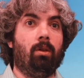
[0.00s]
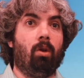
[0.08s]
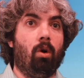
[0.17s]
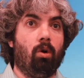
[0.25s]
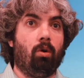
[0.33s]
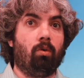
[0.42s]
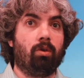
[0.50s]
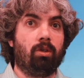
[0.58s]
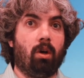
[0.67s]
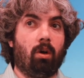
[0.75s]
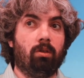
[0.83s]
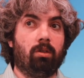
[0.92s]
local
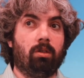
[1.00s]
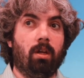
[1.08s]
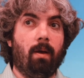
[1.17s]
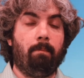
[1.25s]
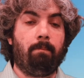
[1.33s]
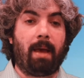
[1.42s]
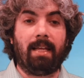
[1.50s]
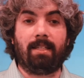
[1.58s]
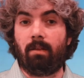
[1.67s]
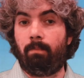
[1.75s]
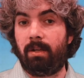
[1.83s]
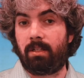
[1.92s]
results based
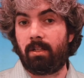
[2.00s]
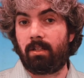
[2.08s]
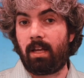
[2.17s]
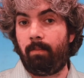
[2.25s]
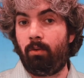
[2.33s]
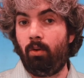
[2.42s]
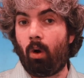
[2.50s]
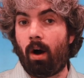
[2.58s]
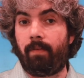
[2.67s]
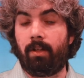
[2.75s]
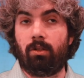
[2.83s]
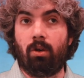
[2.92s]
on the business name too often.